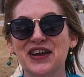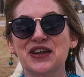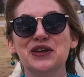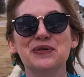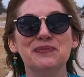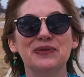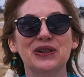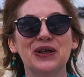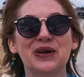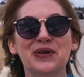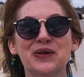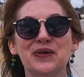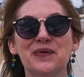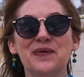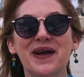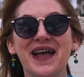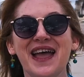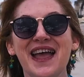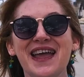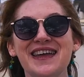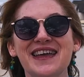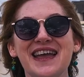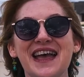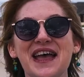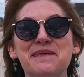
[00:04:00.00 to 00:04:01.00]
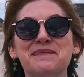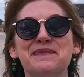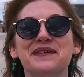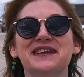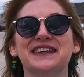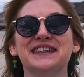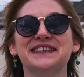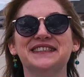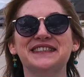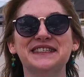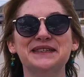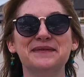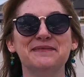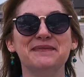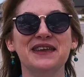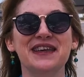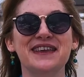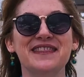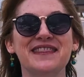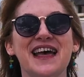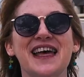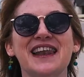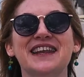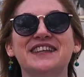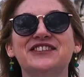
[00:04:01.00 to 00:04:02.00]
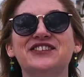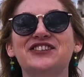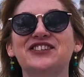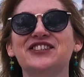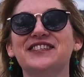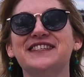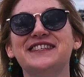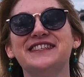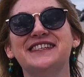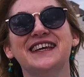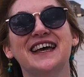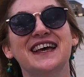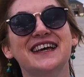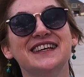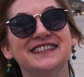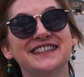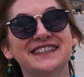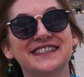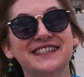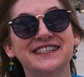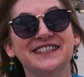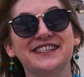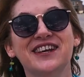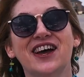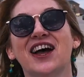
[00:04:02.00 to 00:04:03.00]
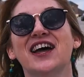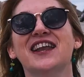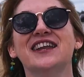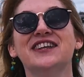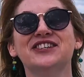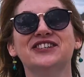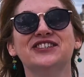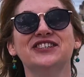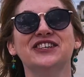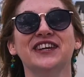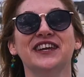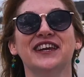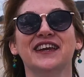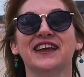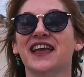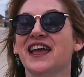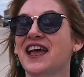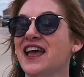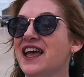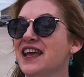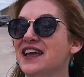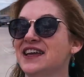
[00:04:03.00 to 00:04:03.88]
Are you blown away yet? Because to me, that is just astonishing.